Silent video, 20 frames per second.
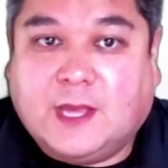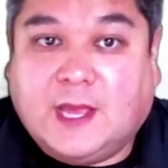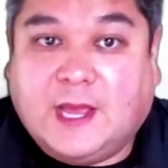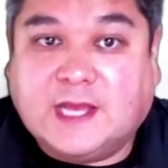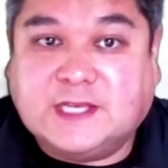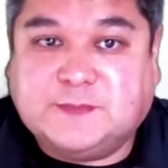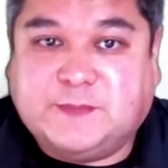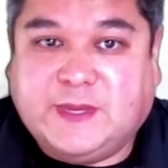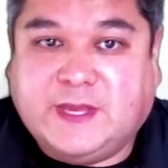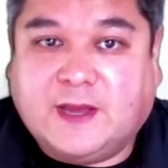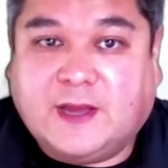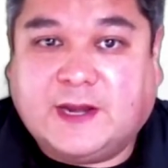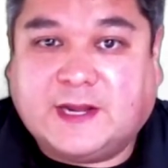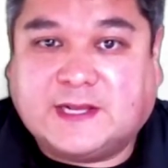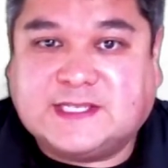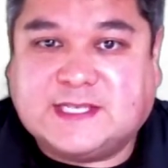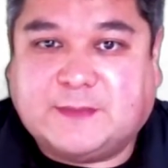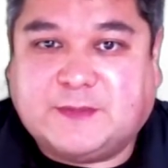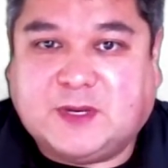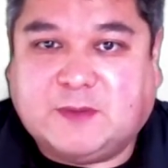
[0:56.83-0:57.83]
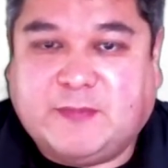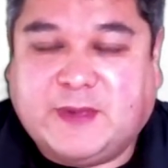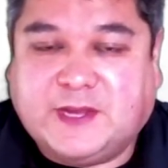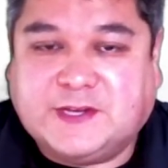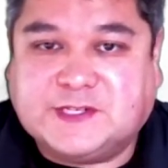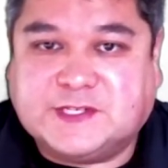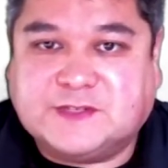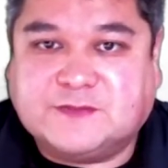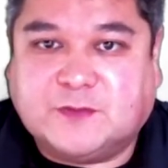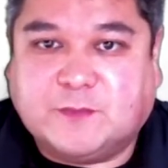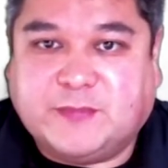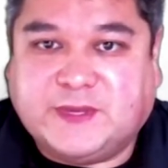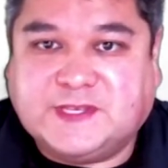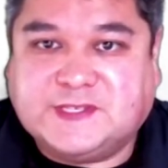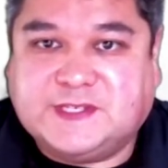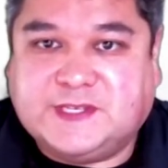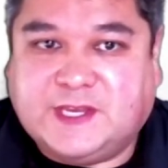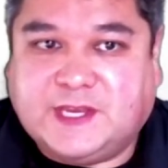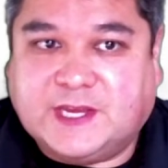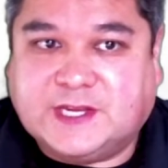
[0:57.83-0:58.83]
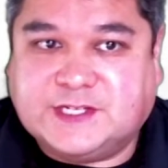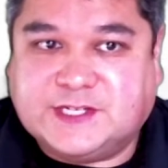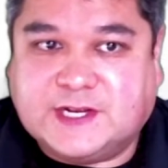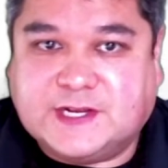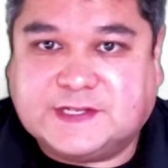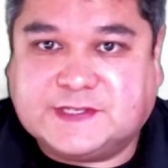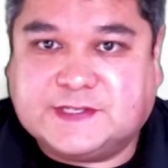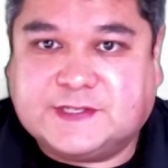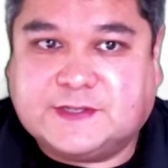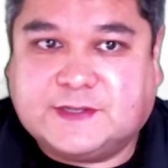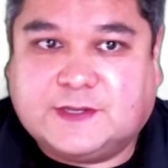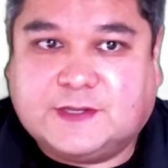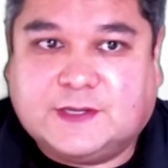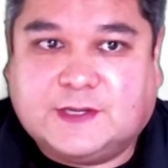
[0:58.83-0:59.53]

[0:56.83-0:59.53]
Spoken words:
has begun accepting patients from BCEHS.